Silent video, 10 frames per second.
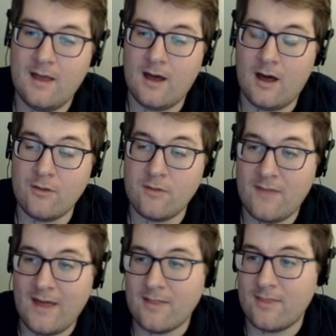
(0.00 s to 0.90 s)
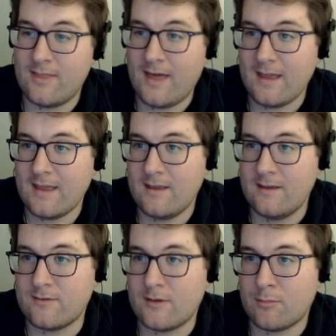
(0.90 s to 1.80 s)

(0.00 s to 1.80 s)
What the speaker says: Other than that, that is